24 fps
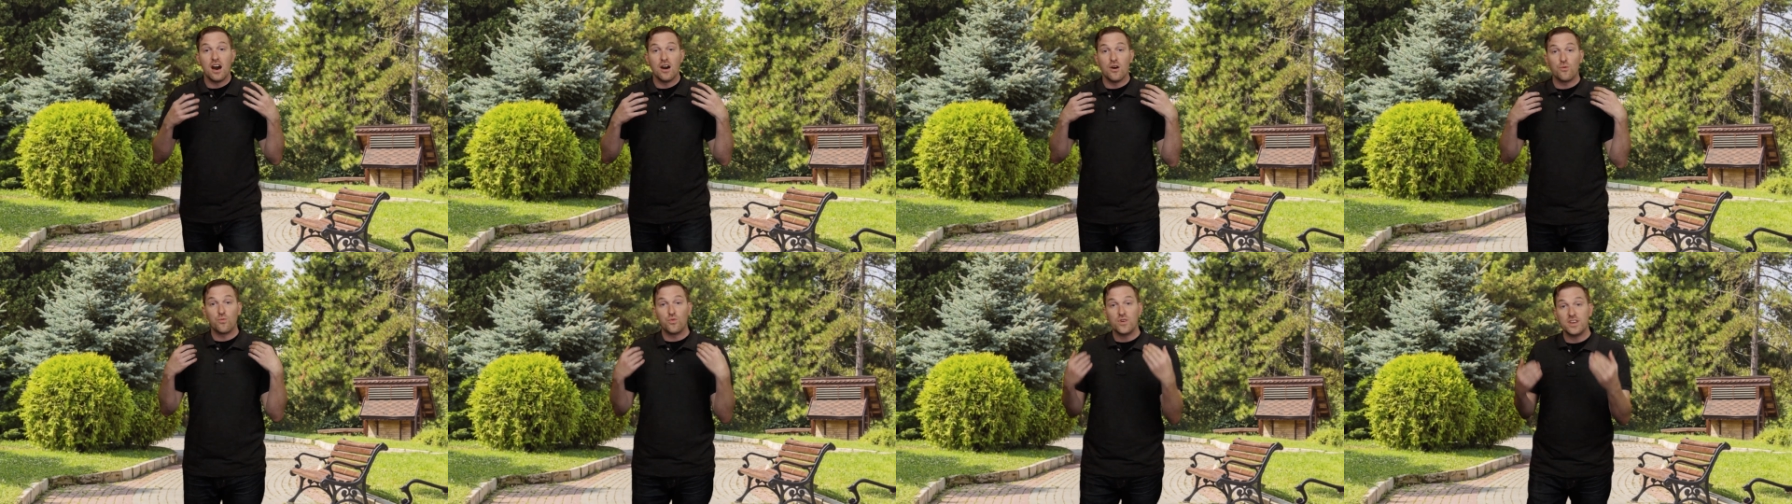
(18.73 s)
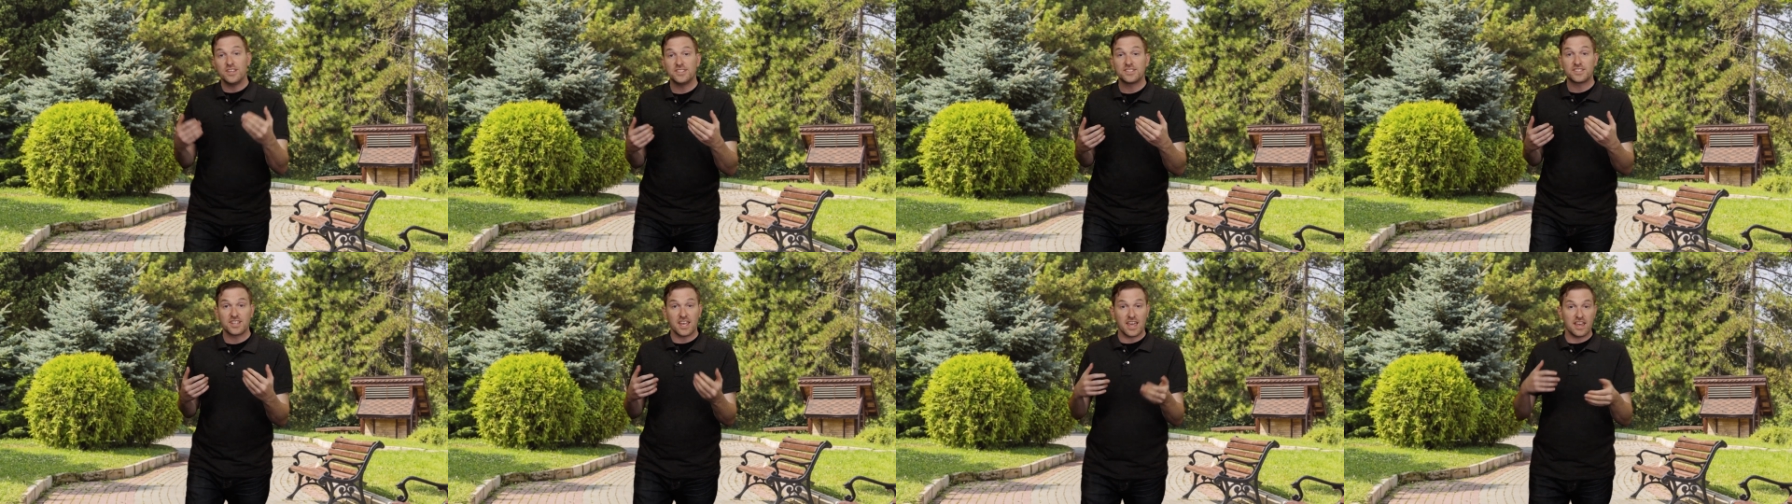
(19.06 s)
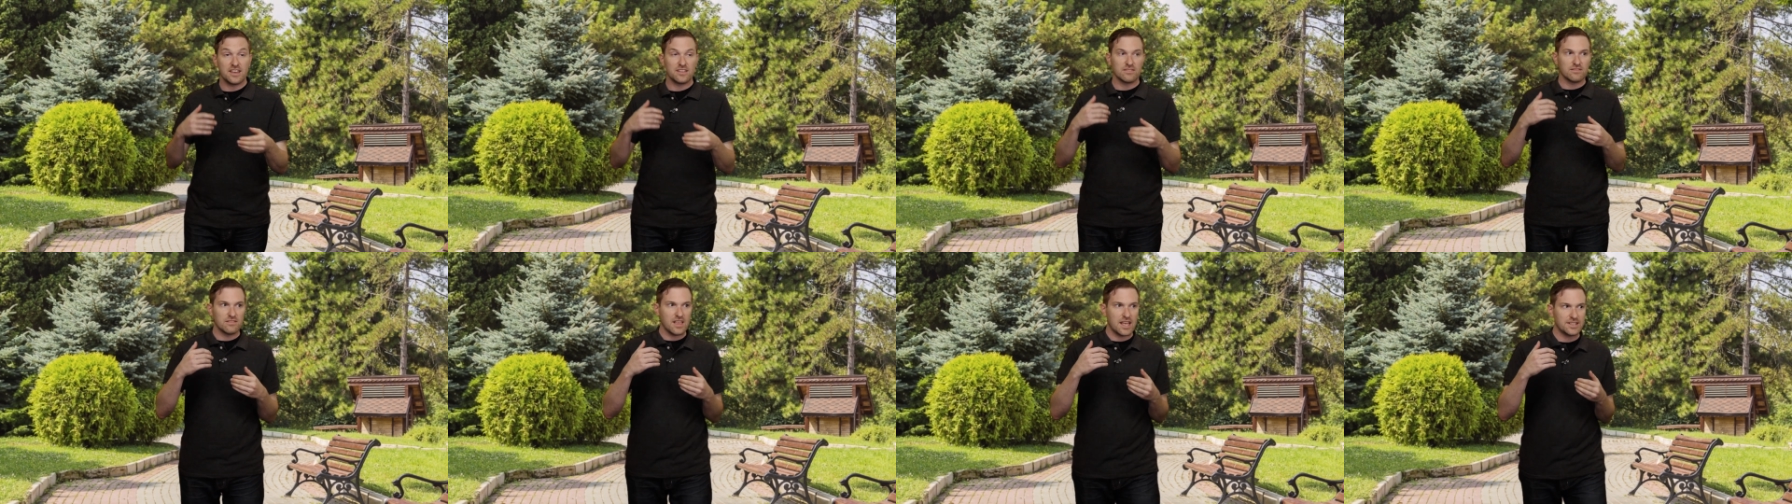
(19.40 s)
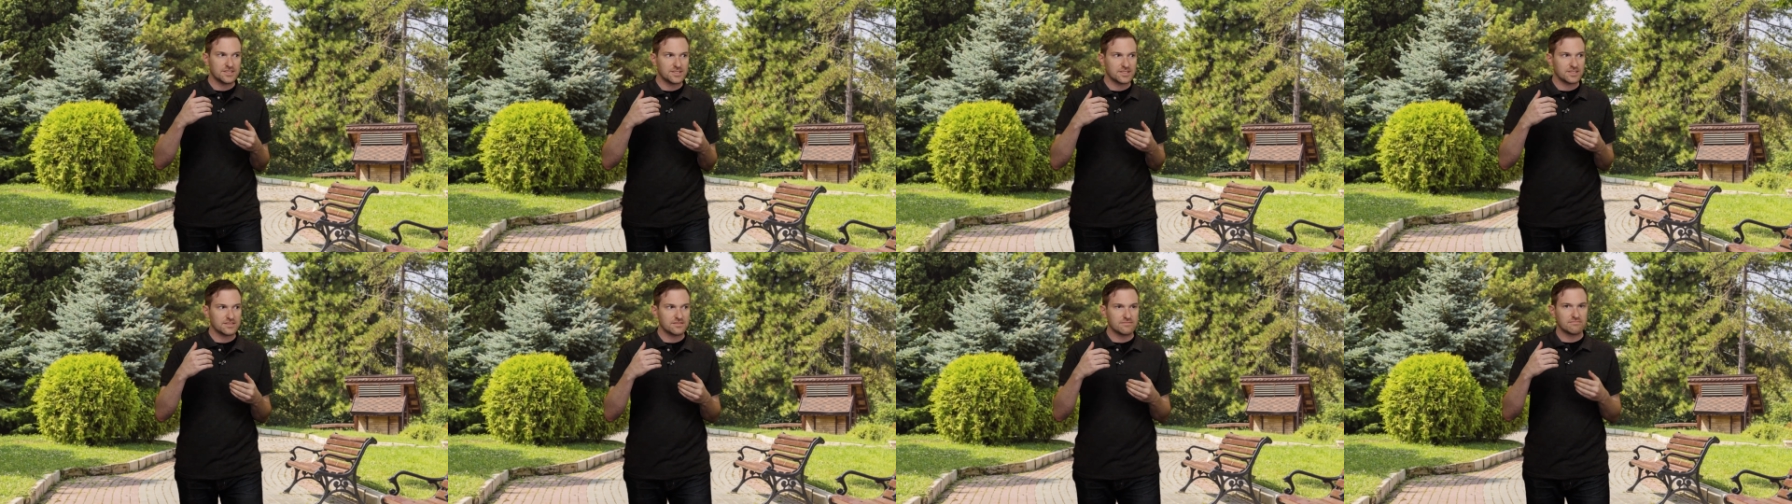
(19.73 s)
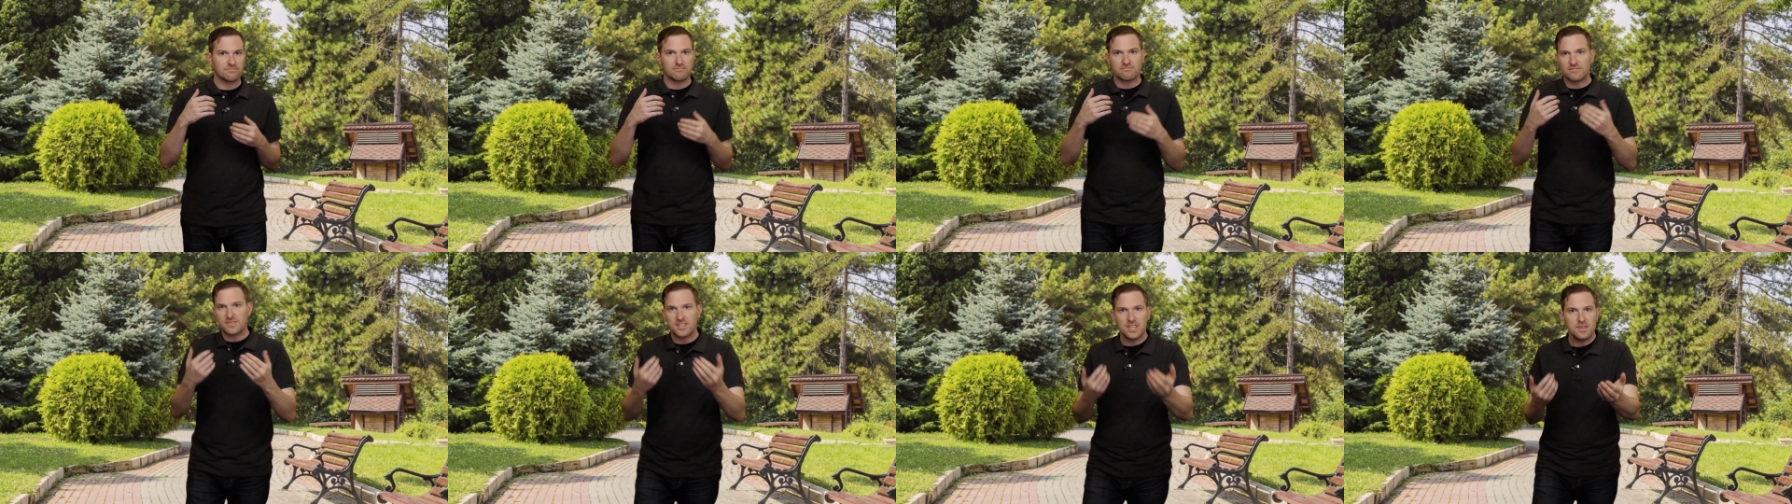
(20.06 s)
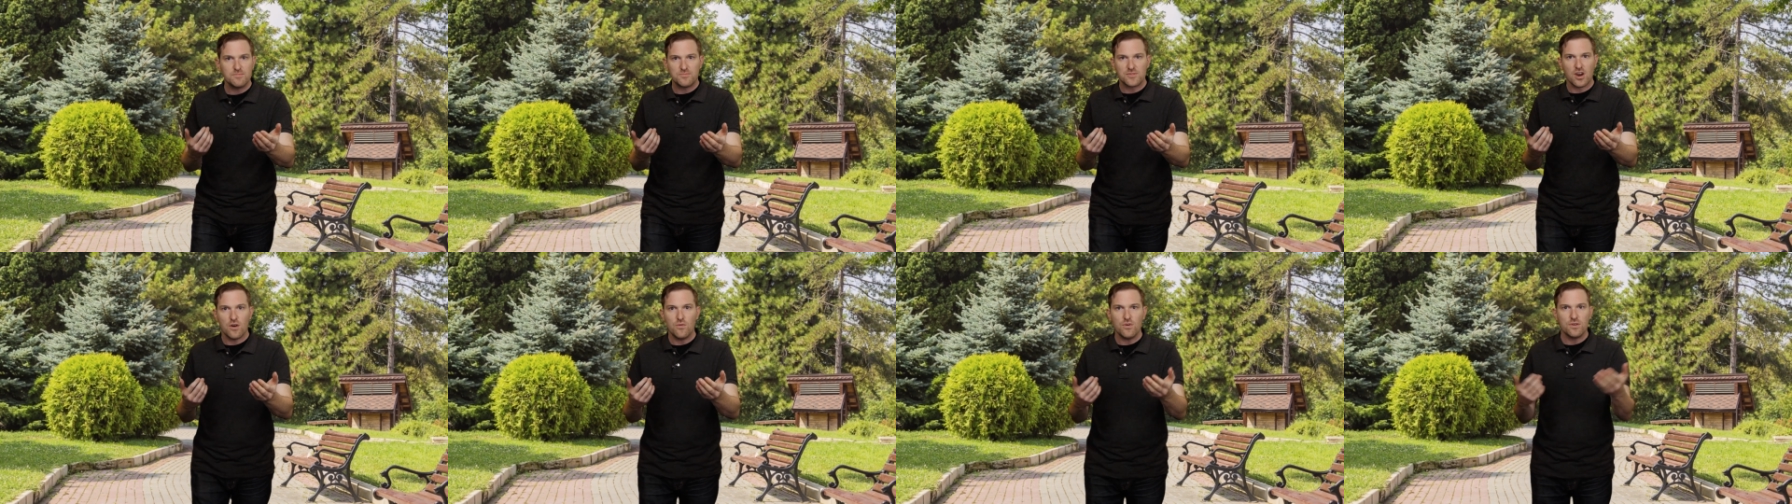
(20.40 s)
we say, let's keep
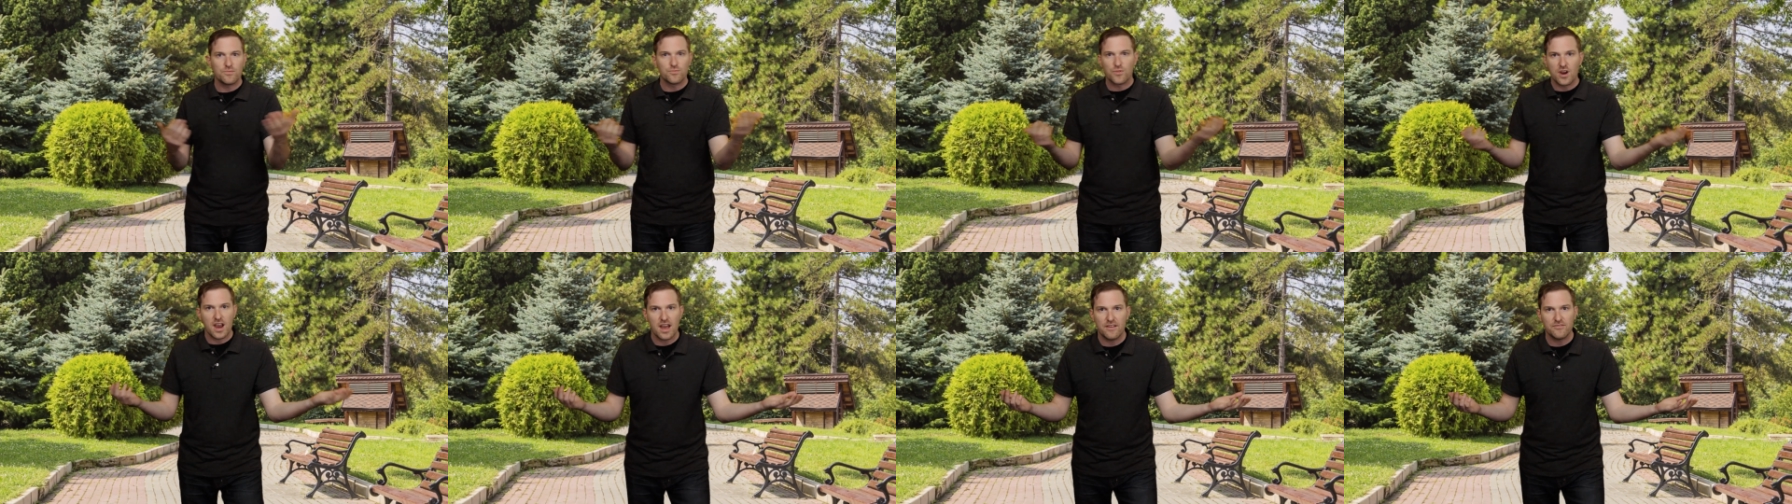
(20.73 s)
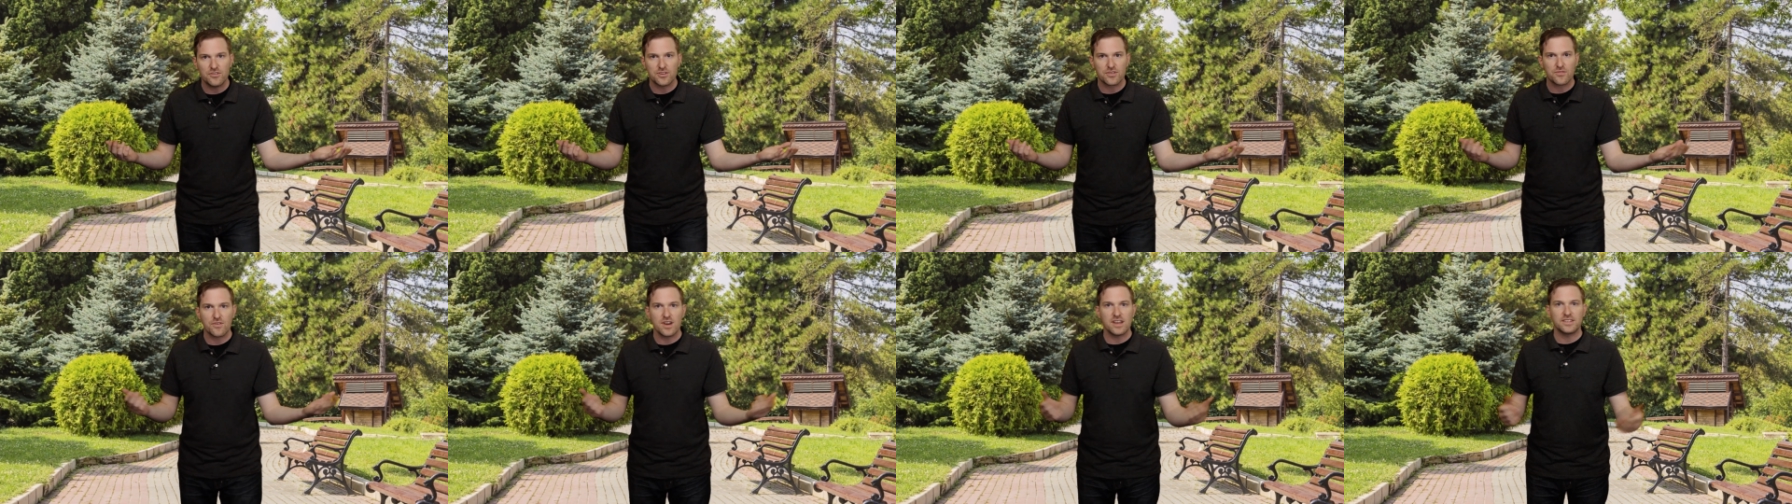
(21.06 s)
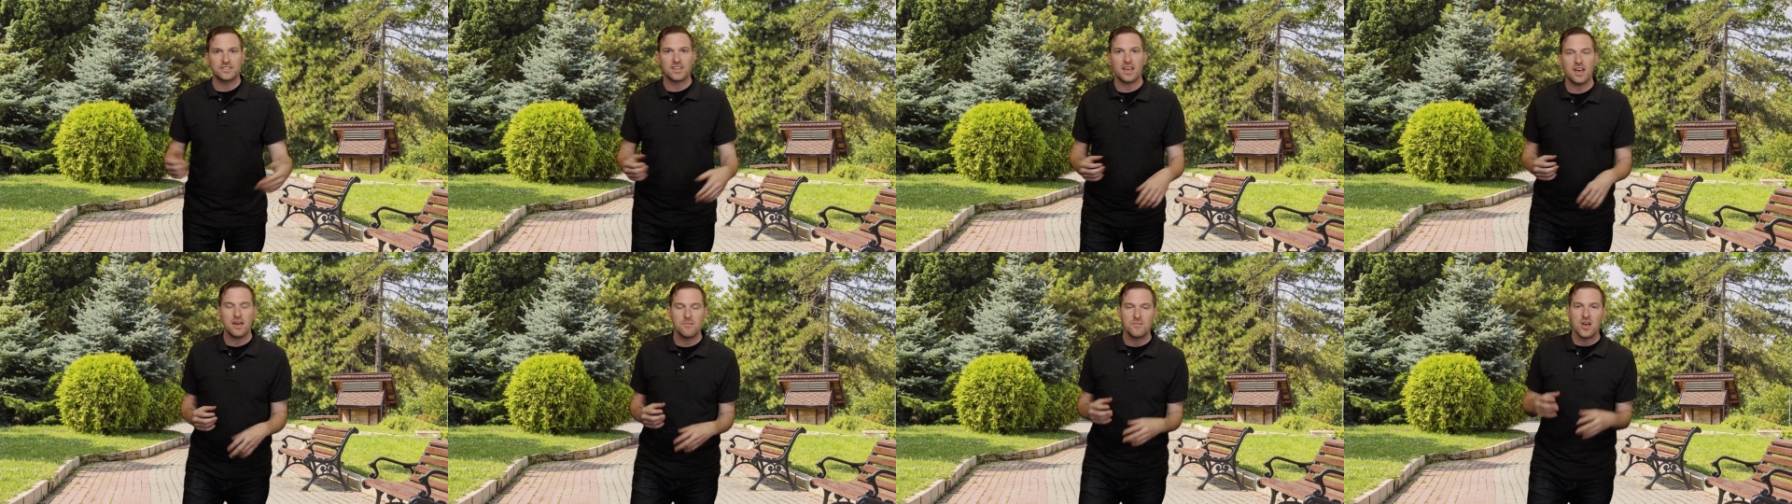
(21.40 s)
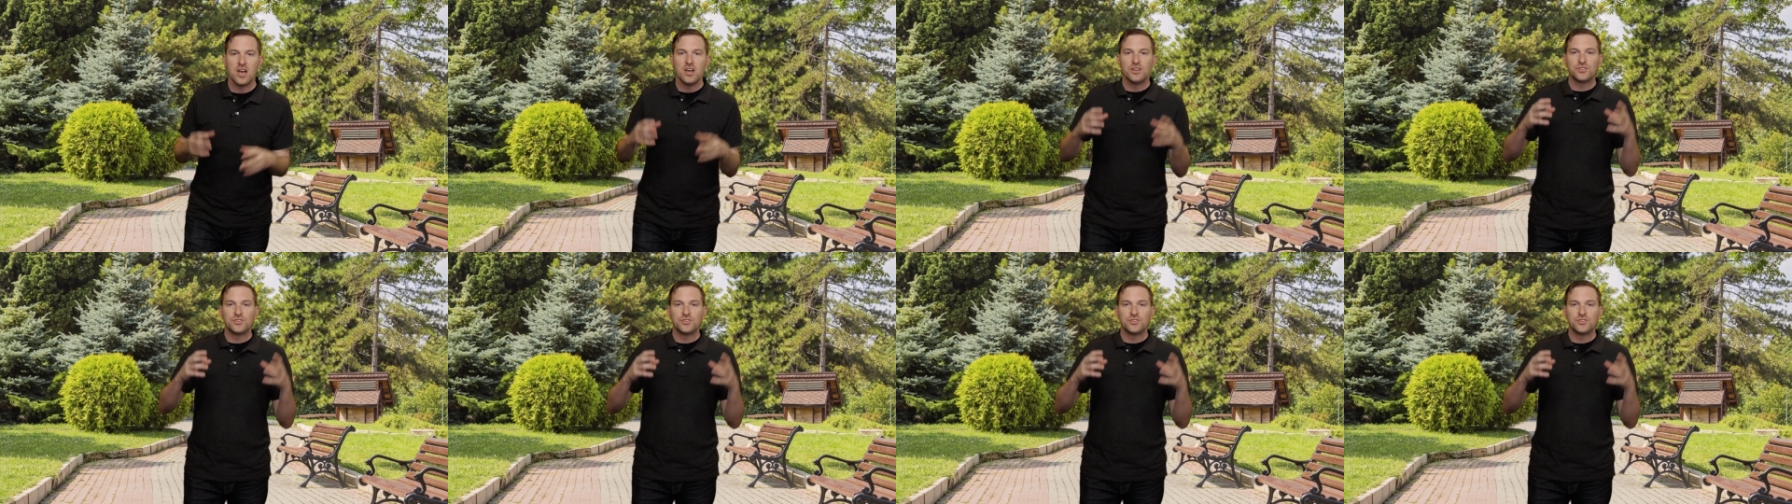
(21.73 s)
going, we're having a great time.